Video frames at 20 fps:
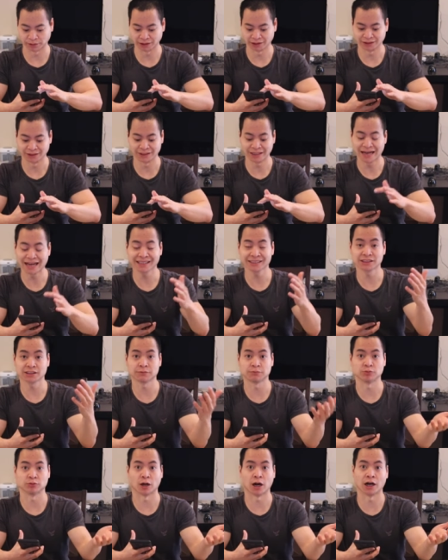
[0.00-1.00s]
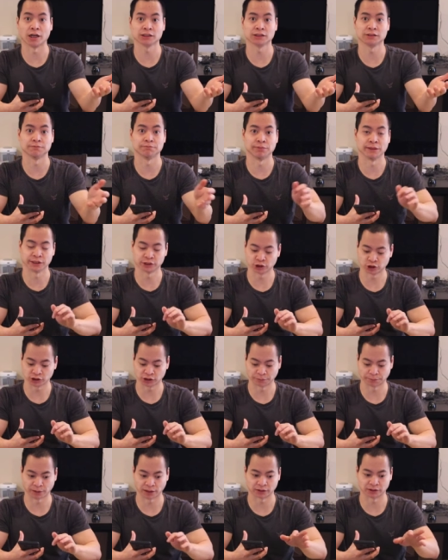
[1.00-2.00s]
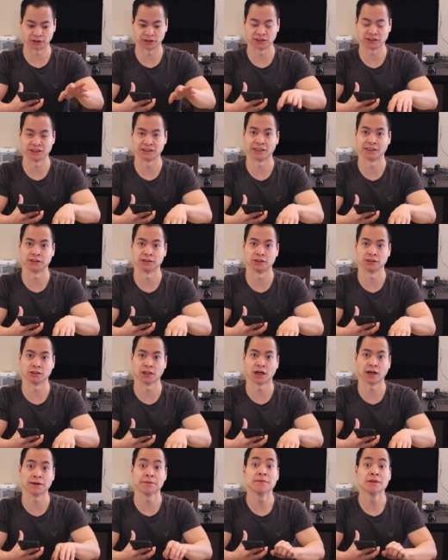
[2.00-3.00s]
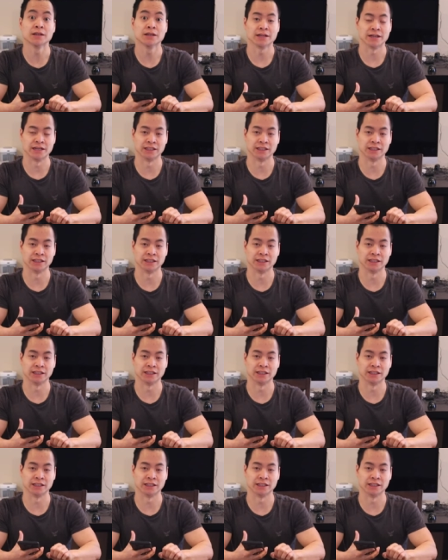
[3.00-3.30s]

But he has some awesome pictures about the T8 he got.